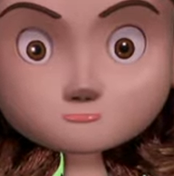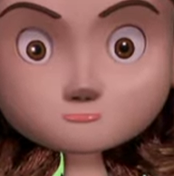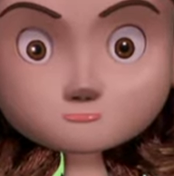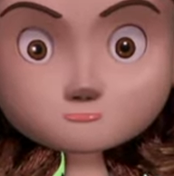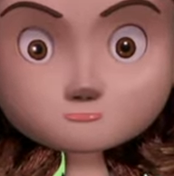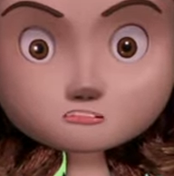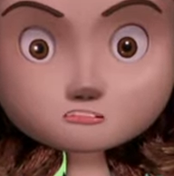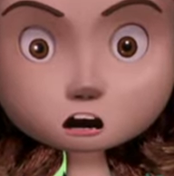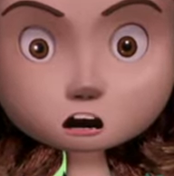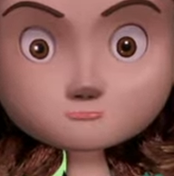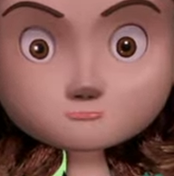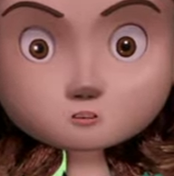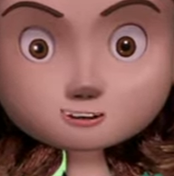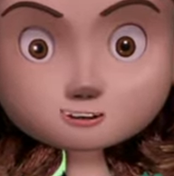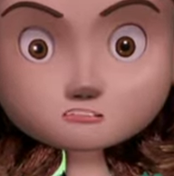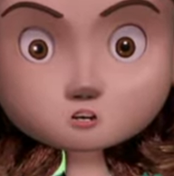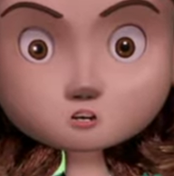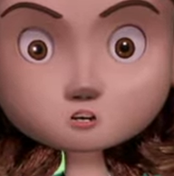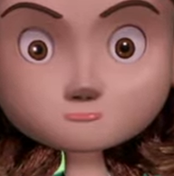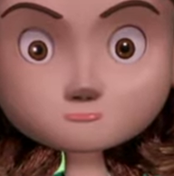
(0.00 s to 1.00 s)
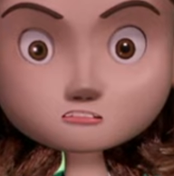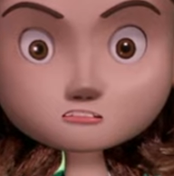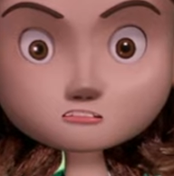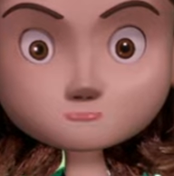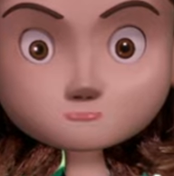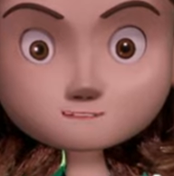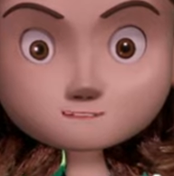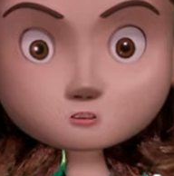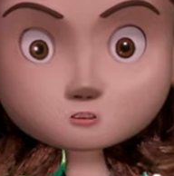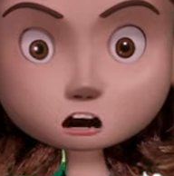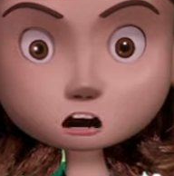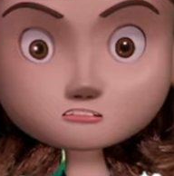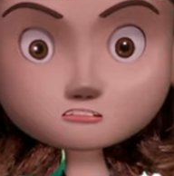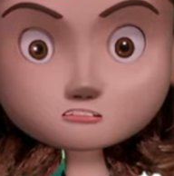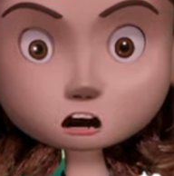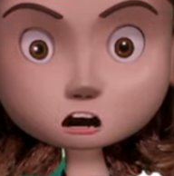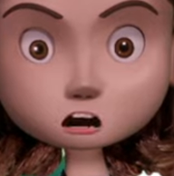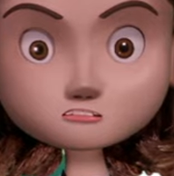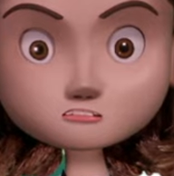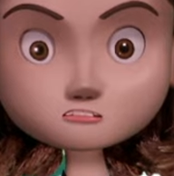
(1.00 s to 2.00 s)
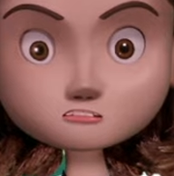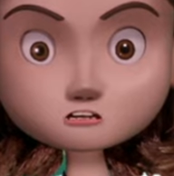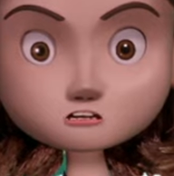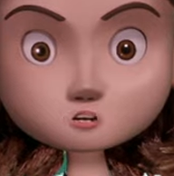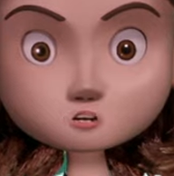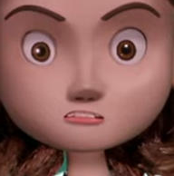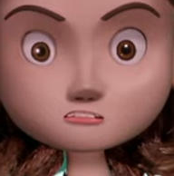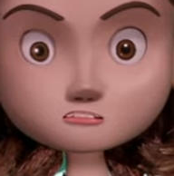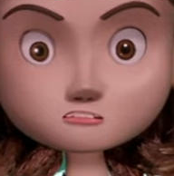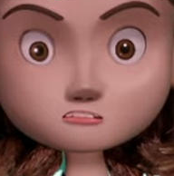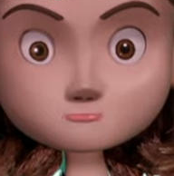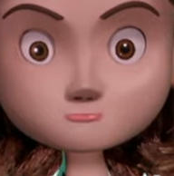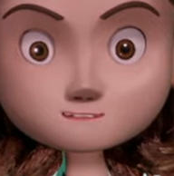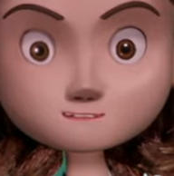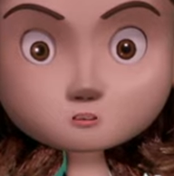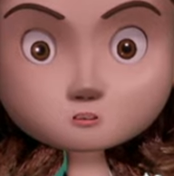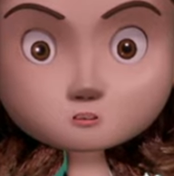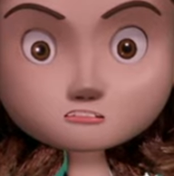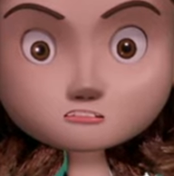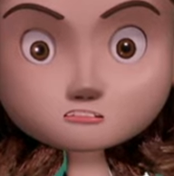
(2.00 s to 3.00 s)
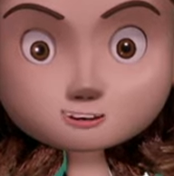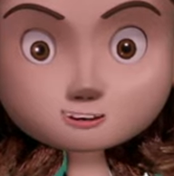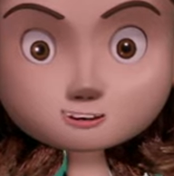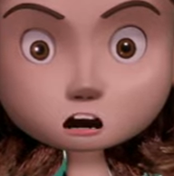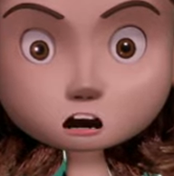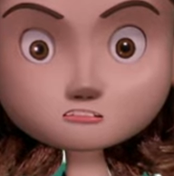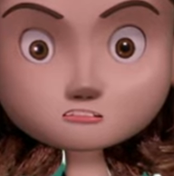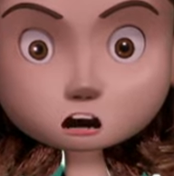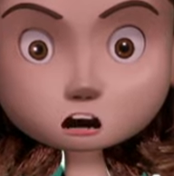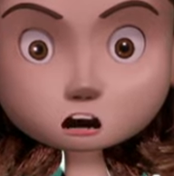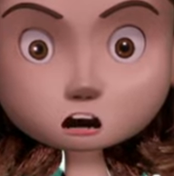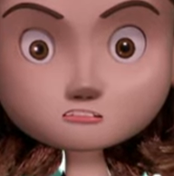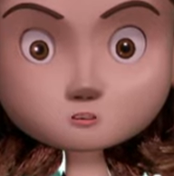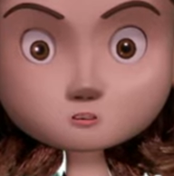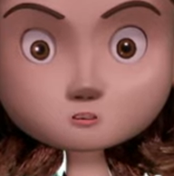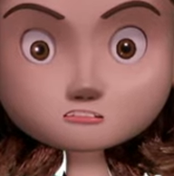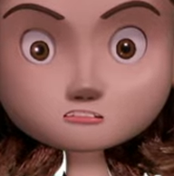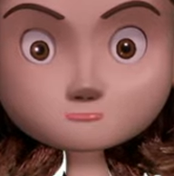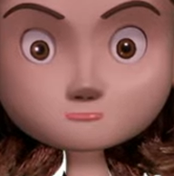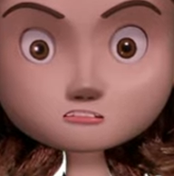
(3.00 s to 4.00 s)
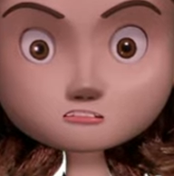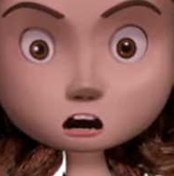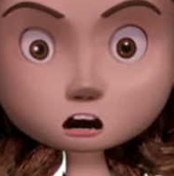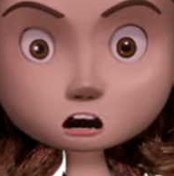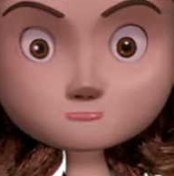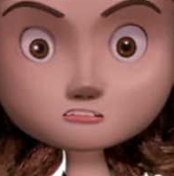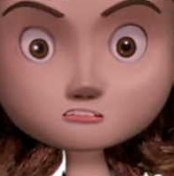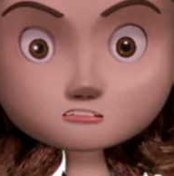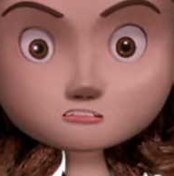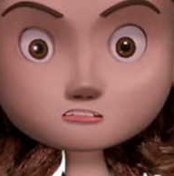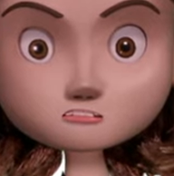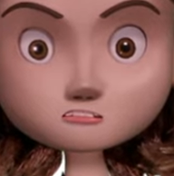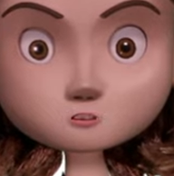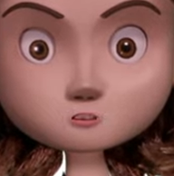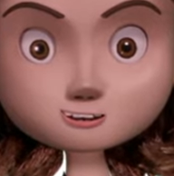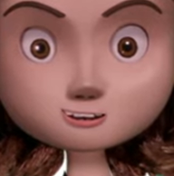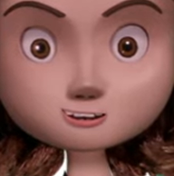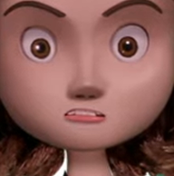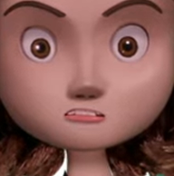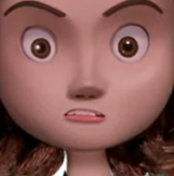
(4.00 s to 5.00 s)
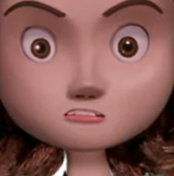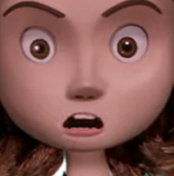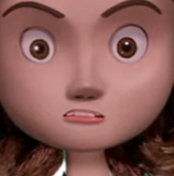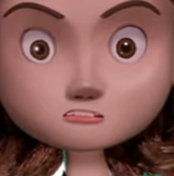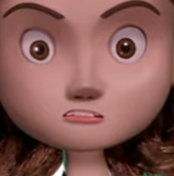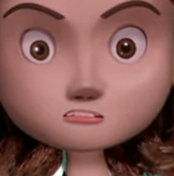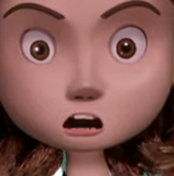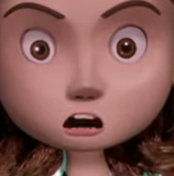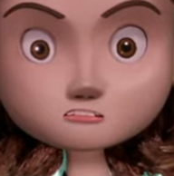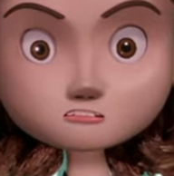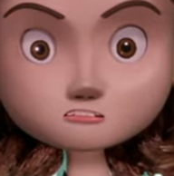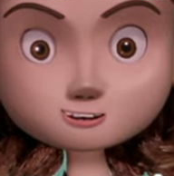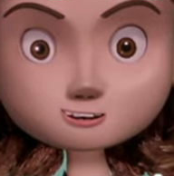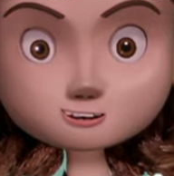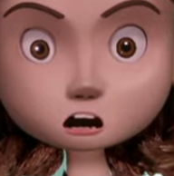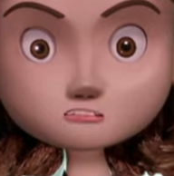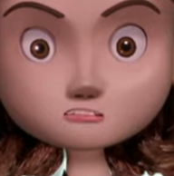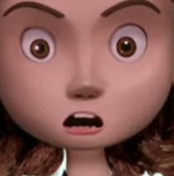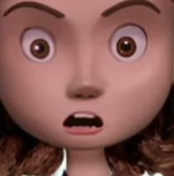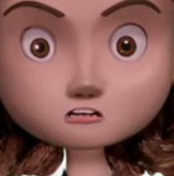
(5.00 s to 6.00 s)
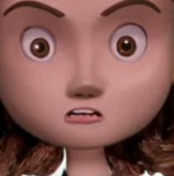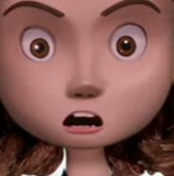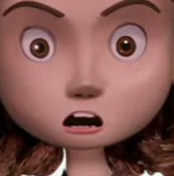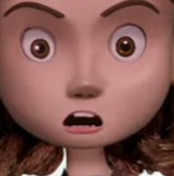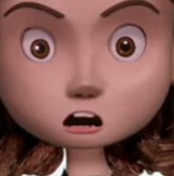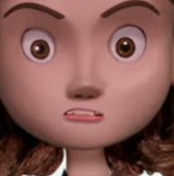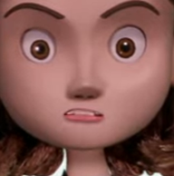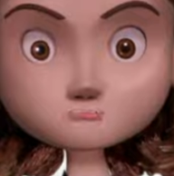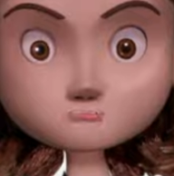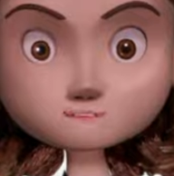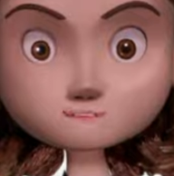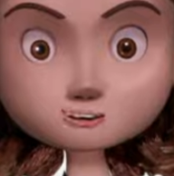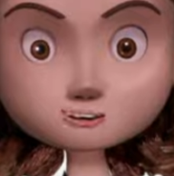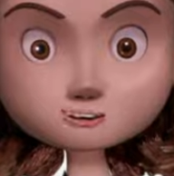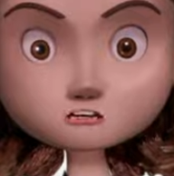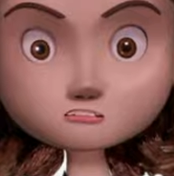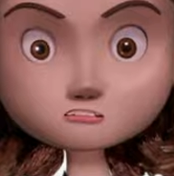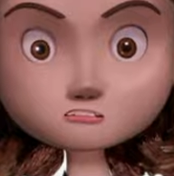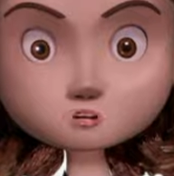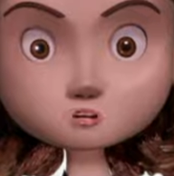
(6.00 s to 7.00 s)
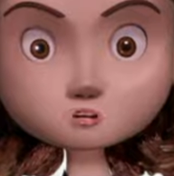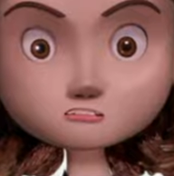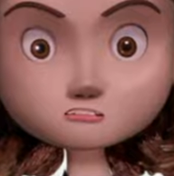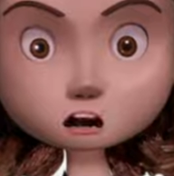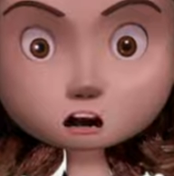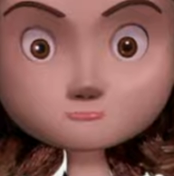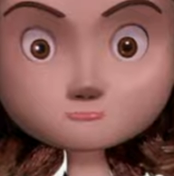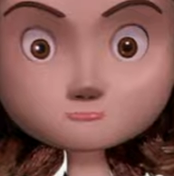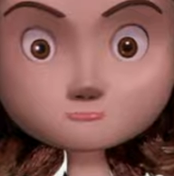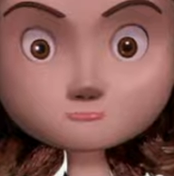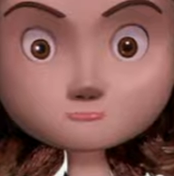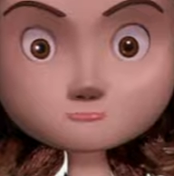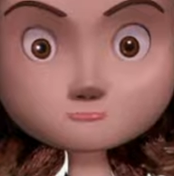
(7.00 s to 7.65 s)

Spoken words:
Subway chose Eat Fresh as its slogan to differentiate itself from other fast food brands by positioning itself as a healthy alternative.